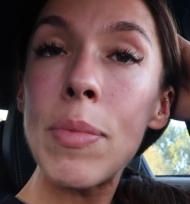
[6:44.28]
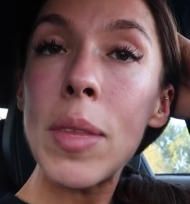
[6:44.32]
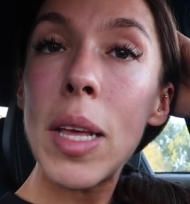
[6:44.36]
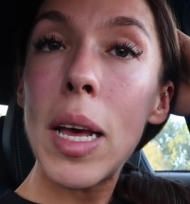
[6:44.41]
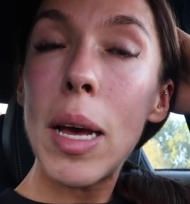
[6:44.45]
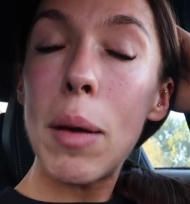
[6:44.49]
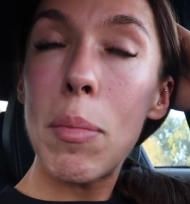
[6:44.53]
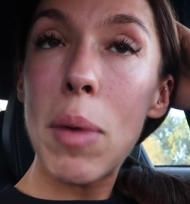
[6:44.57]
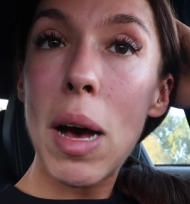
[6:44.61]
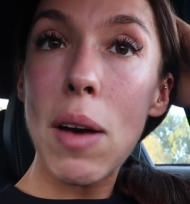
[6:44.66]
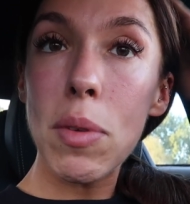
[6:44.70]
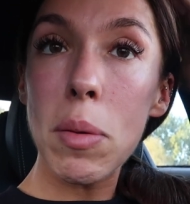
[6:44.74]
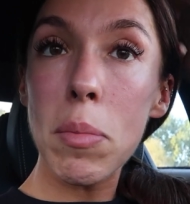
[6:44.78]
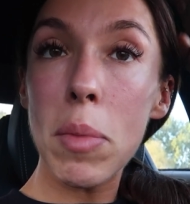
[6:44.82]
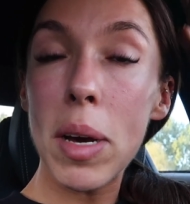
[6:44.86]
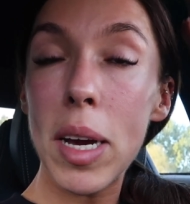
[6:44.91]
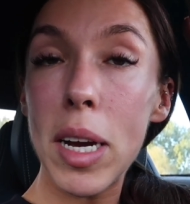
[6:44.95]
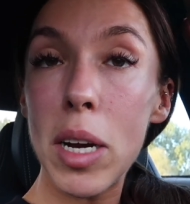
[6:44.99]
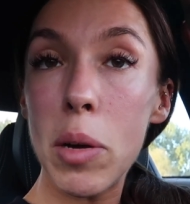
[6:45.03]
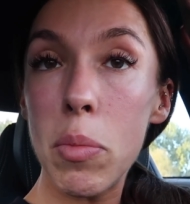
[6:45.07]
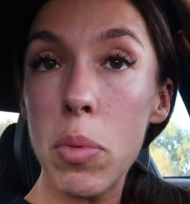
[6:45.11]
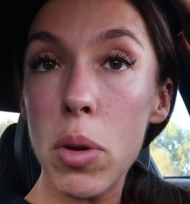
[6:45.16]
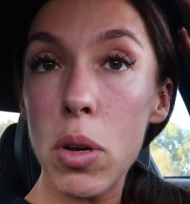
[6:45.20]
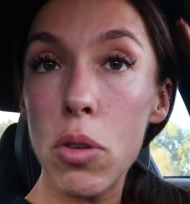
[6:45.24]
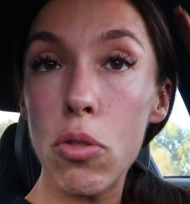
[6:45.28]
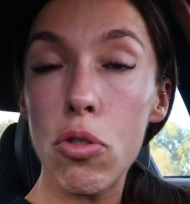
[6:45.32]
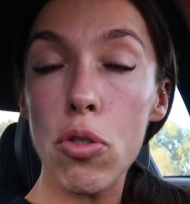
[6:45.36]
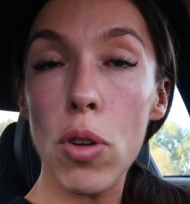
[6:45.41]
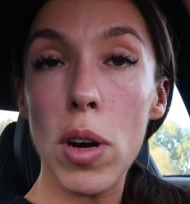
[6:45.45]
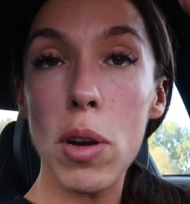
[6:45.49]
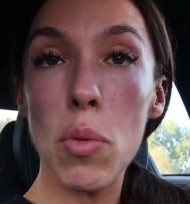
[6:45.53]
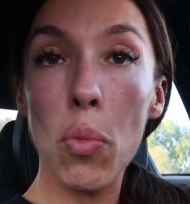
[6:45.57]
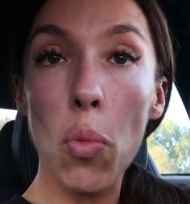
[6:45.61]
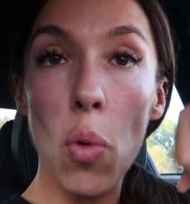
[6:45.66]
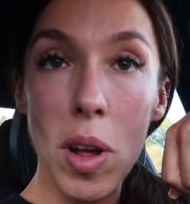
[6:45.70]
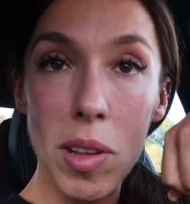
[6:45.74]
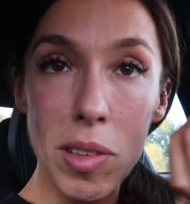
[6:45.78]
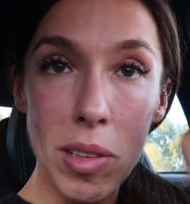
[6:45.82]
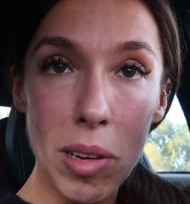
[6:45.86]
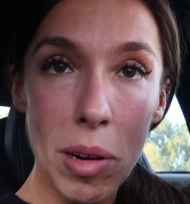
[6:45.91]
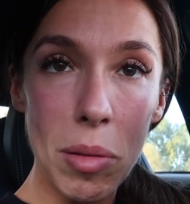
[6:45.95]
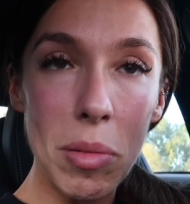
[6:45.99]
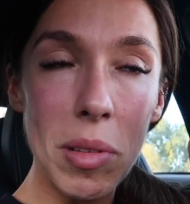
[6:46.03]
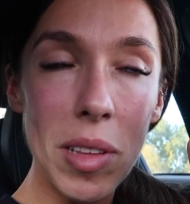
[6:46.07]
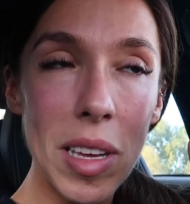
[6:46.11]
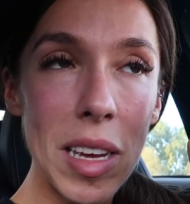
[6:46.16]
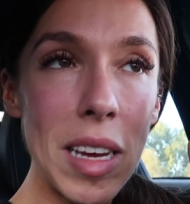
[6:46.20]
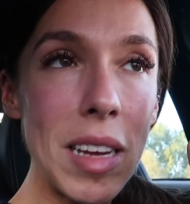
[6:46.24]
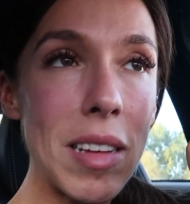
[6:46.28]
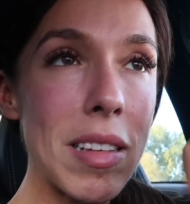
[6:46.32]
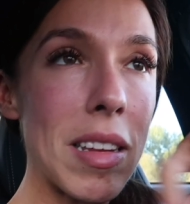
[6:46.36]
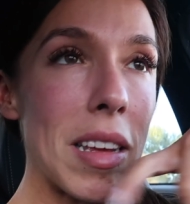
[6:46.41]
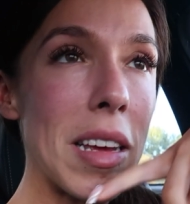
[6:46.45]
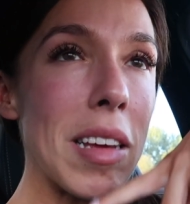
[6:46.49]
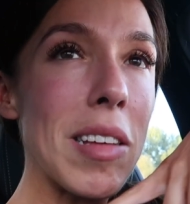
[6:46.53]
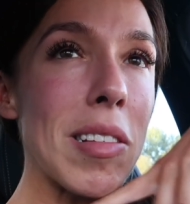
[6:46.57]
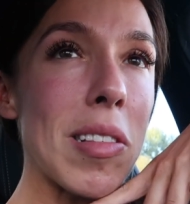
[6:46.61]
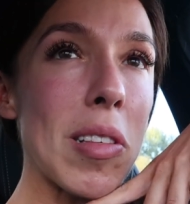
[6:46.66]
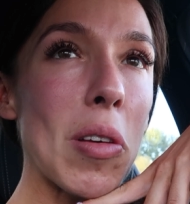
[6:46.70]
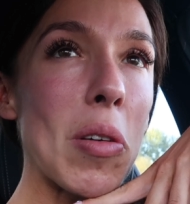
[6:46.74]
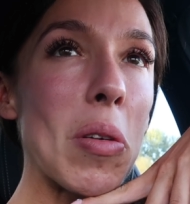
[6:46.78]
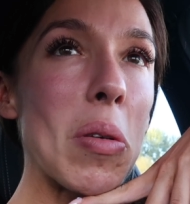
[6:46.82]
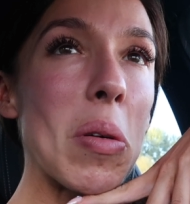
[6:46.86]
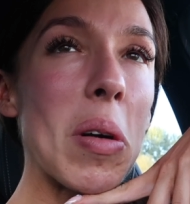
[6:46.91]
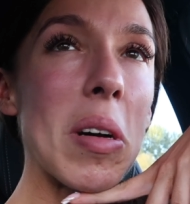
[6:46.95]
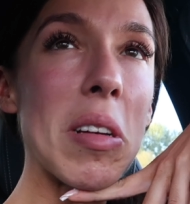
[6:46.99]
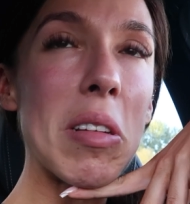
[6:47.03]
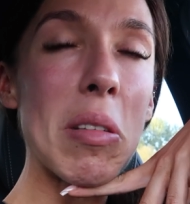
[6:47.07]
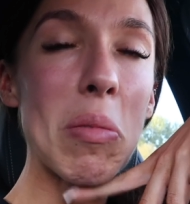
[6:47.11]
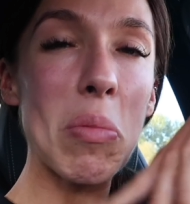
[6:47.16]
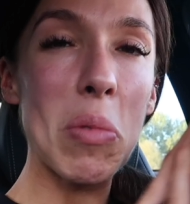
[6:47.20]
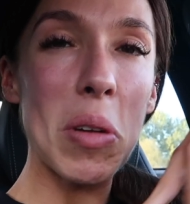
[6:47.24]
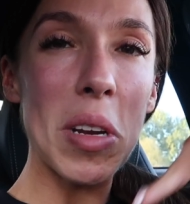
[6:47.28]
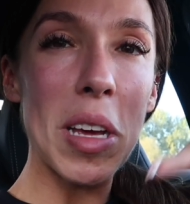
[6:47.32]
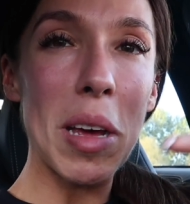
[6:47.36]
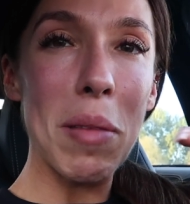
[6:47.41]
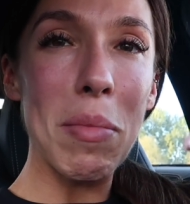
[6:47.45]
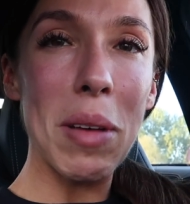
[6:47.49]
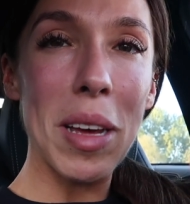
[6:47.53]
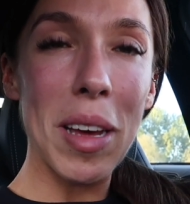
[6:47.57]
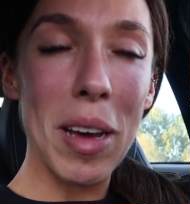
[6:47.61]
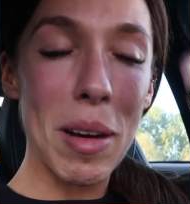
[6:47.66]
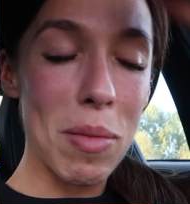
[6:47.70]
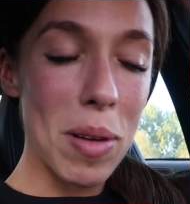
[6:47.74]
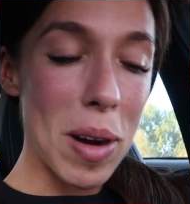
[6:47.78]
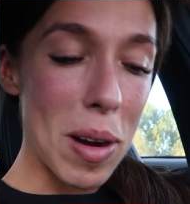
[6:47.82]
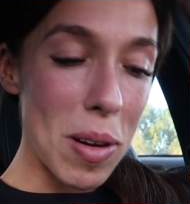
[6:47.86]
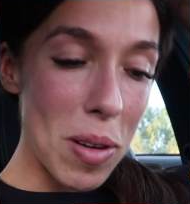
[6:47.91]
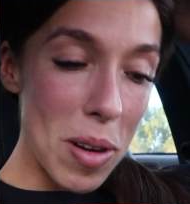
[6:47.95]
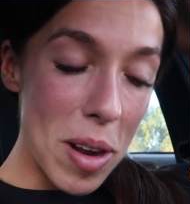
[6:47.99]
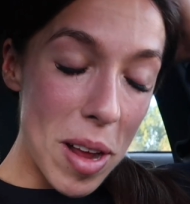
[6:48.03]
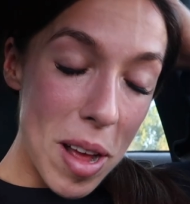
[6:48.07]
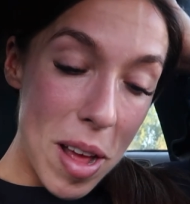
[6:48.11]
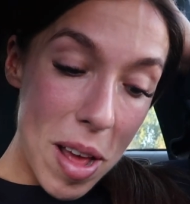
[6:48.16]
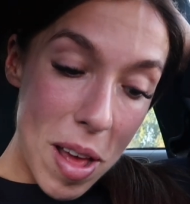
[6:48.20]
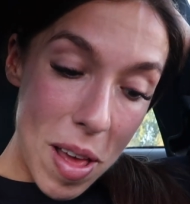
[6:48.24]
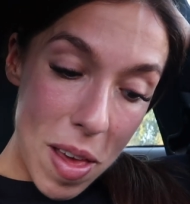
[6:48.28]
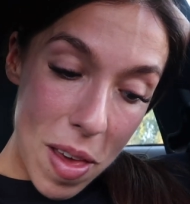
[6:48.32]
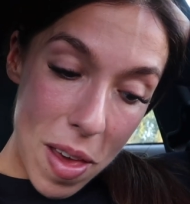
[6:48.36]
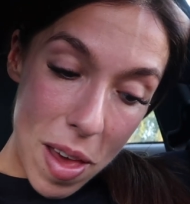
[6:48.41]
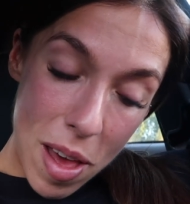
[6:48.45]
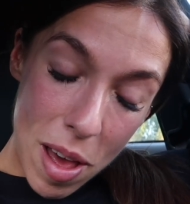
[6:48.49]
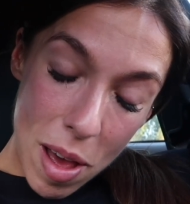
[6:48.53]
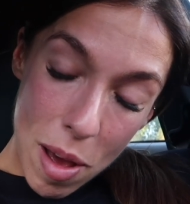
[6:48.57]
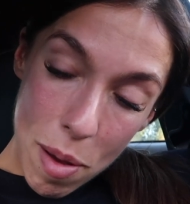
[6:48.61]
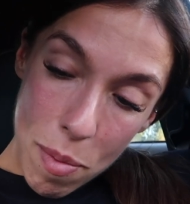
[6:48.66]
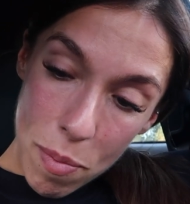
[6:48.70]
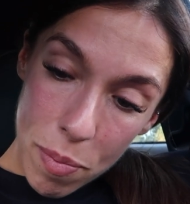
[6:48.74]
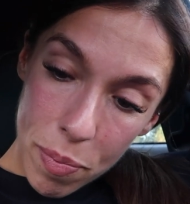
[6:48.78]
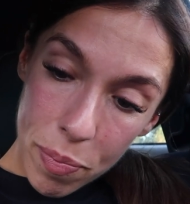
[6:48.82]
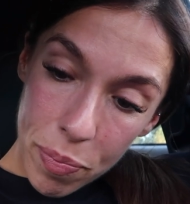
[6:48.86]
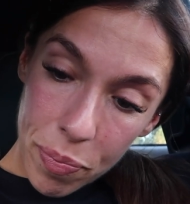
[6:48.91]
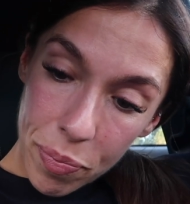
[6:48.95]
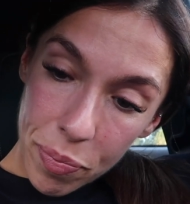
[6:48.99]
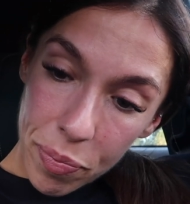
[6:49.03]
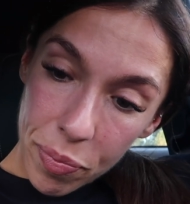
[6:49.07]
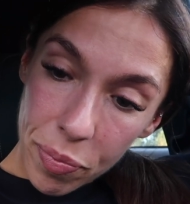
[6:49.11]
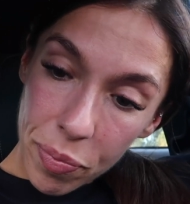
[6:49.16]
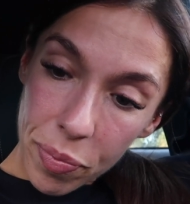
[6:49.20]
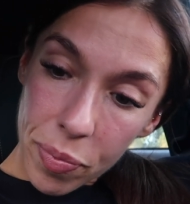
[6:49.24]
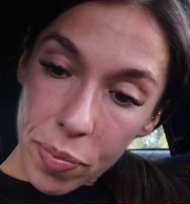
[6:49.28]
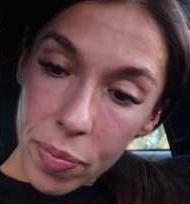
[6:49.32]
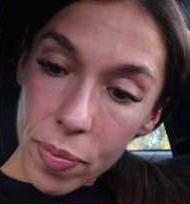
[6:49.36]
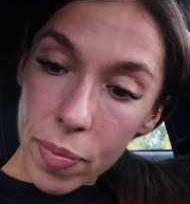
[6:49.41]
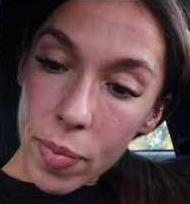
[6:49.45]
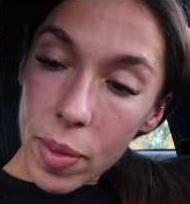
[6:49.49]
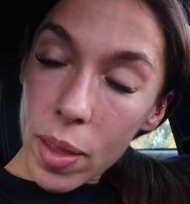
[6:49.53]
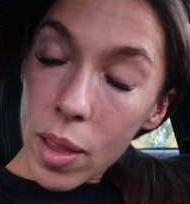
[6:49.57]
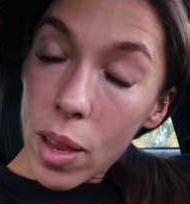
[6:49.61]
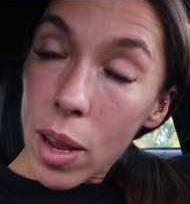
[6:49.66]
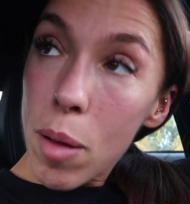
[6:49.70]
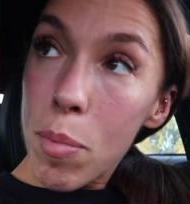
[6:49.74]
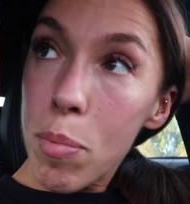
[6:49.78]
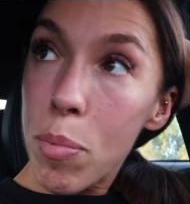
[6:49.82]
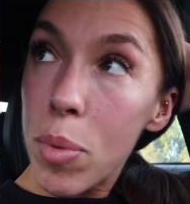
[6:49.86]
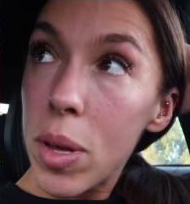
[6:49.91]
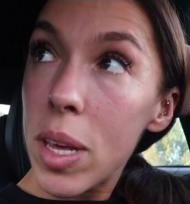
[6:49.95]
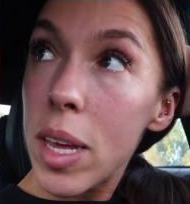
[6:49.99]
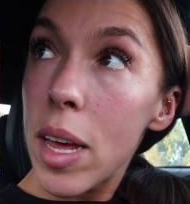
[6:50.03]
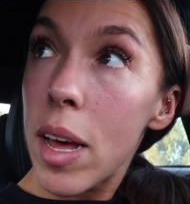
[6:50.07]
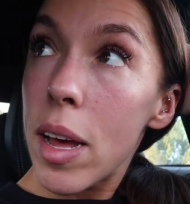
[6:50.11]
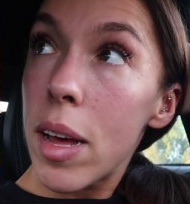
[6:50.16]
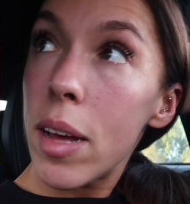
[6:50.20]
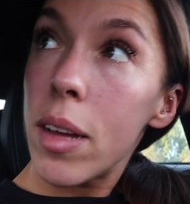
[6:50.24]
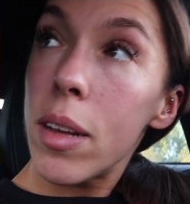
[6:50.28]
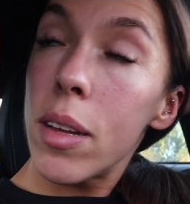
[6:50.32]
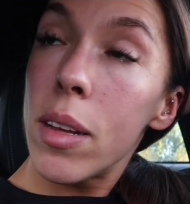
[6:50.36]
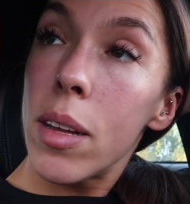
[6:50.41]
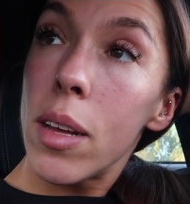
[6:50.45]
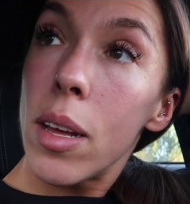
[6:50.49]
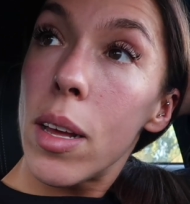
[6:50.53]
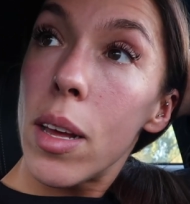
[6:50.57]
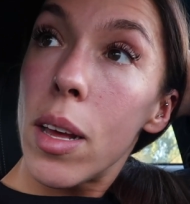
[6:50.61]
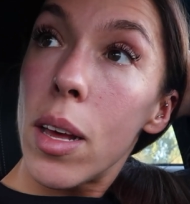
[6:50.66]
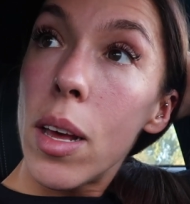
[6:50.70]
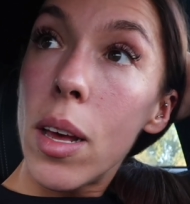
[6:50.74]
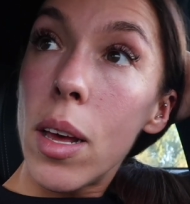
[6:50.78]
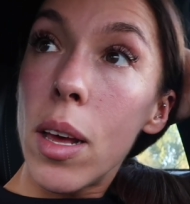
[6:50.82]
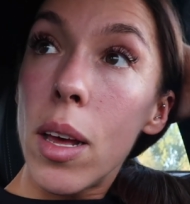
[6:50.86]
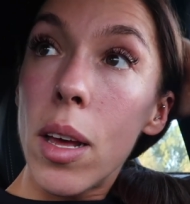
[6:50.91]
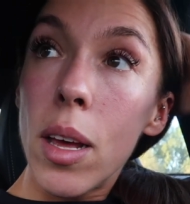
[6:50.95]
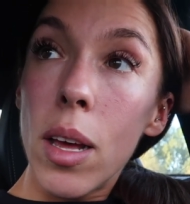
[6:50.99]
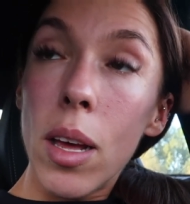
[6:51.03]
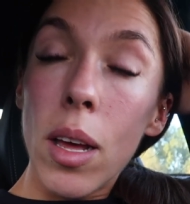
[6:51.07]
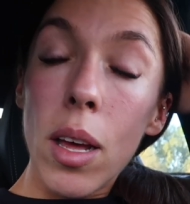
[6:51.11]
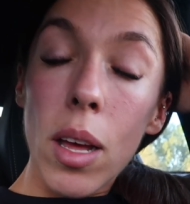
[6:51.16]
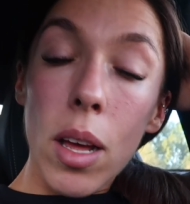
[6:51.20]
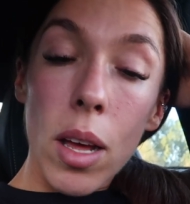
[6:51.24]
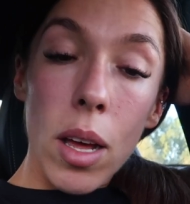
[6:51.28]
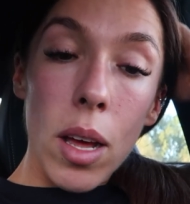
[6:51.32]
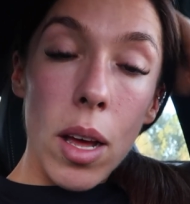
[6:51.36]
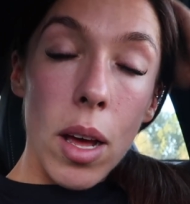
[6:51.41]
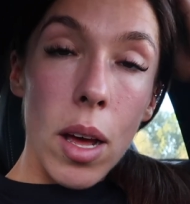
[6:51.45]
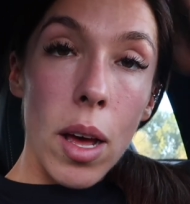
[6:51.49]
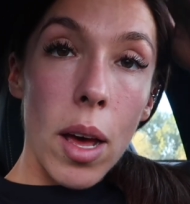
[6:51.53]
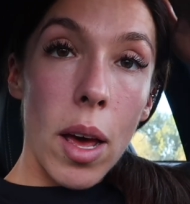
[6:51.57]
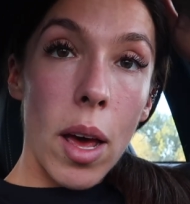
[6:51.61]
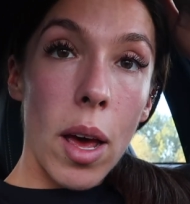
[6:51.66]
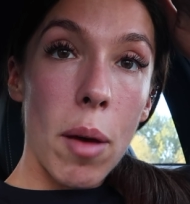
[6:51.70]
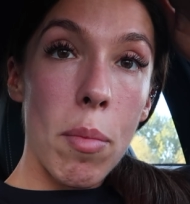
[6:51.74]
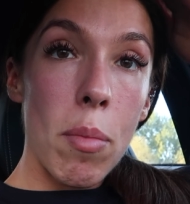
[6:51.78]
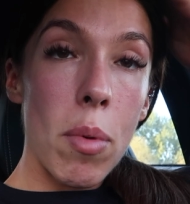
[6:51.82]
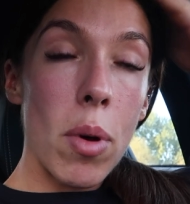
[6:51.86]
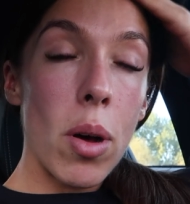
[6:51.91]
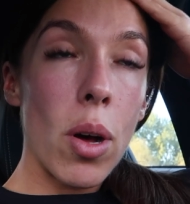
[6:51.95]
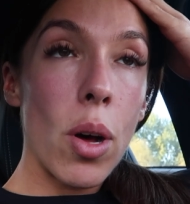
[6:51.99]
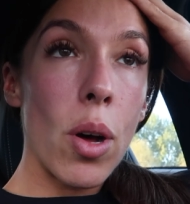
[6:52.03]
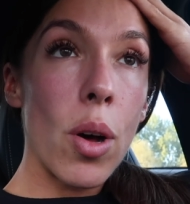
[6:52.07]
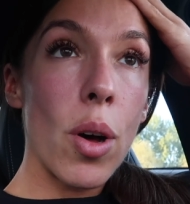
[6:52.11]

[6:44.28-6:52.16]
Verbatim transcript: um, having my hair blow dried whilst I was eating. So I didn't want to get my camera out. Um, but yeah. Um,